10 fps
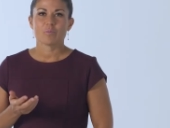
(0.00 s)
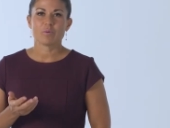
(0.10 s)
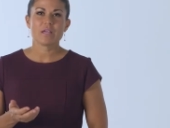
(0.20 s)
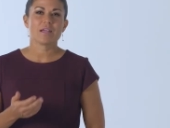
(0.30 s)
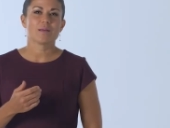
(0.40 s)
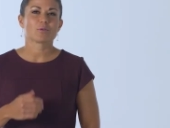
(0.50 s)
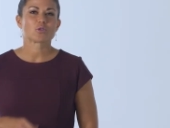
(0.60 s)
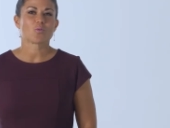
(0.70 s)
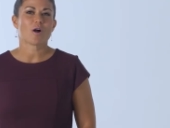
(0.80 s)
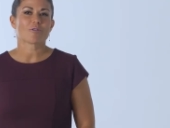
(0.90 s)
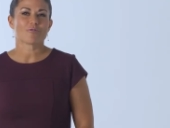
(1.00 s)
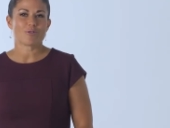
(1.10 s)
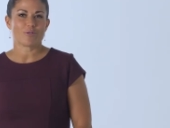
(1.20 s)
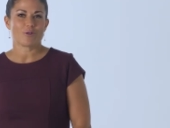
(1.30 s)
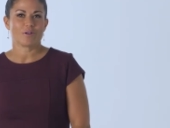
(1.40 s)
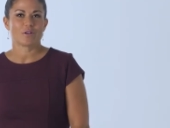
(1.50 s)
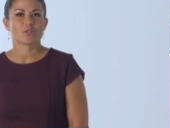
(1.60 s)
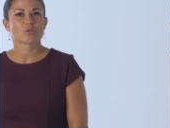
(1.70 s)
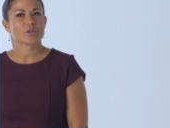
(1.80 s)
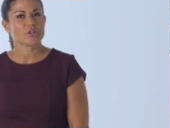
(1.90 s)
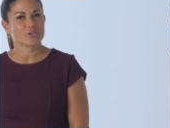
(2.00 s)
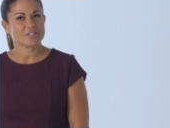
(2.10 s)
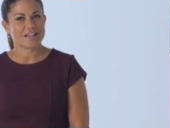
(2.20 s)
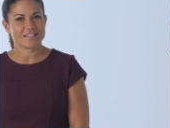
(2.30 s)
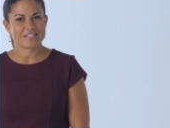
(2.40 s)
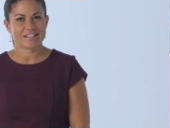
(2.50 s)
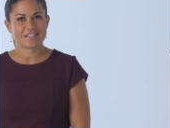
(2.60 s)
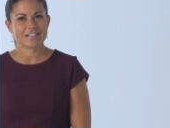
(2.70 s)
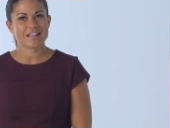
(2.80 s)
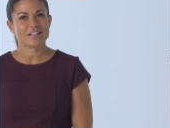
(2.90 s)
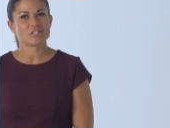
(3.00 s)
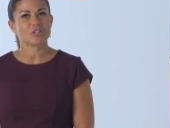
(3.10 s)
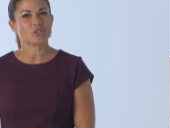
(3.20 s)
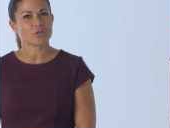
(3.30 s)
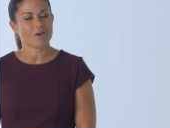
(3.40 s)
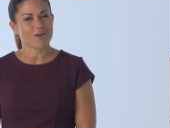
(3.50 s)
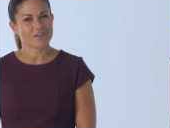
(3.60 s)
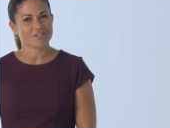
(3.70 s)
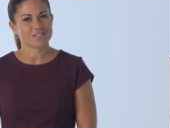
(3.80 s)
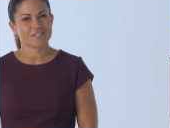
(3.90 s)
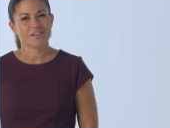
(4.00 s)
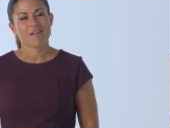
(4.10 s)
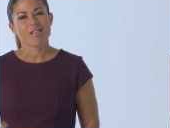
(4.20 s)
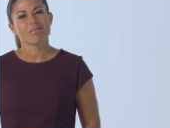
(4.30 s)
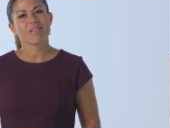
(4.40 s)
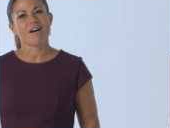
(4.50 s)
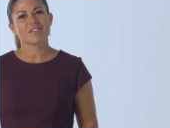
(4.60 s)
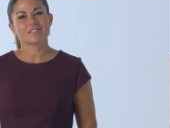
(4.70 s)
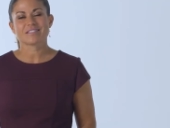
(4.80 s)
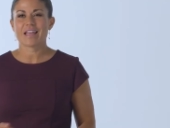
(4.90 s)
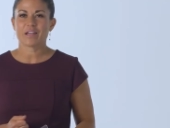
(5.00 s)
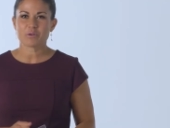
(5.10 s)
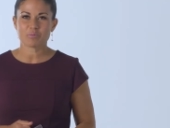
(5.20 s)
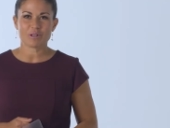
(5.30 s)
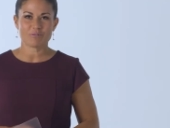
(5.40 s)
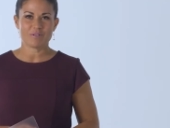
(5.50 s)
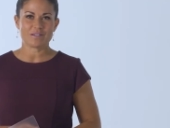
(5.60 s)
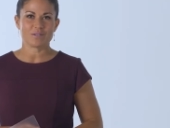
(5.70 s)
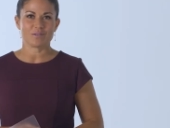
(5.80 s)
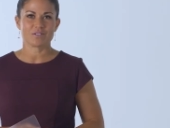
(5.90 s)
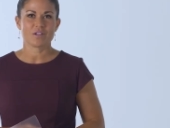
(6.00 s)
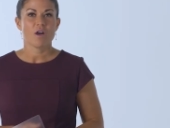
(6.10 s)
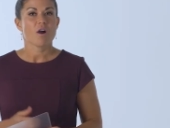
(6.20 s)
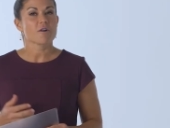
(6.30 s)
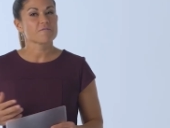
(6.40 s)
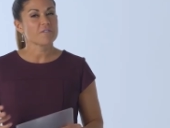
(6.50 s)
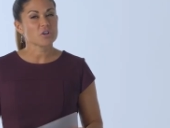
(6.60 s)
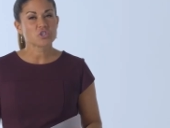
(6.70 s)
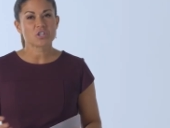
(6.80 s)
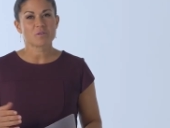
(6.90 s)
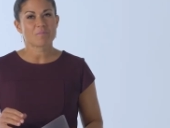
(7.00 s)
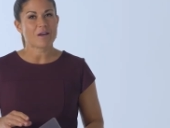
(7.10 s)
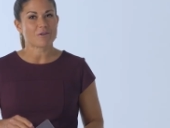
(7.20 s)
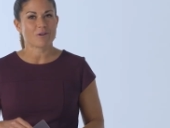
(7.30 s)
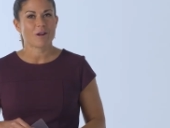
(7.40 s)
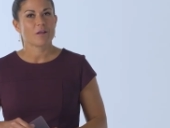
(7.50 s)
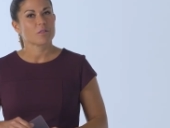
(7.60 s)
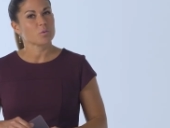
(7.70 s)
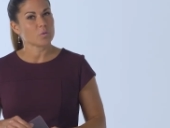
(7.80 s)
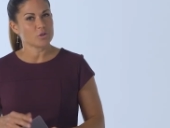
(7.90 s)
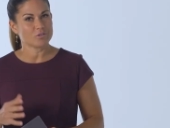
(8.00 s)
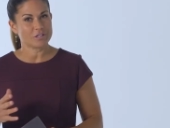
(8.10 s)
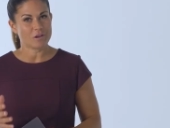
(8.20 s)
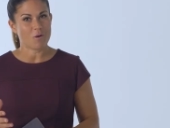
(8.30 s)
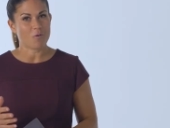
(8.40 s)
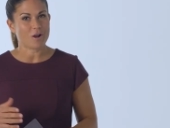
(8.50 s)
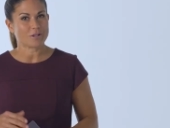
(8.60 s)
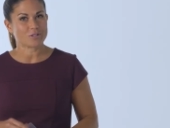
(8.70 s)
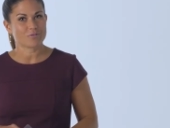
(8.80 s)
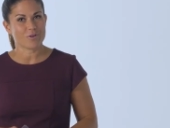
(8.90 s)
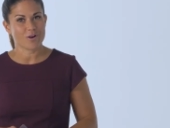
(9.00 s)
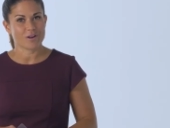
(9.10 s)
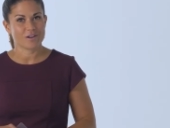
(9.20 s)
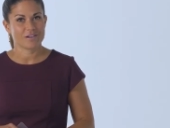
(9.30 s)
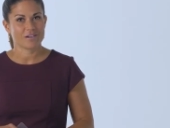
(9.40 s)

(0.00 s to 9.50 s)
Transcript: Being able to walk further during your test indicates that your heart, lungs, and blood vessels are functioning better than when you did not walk as far.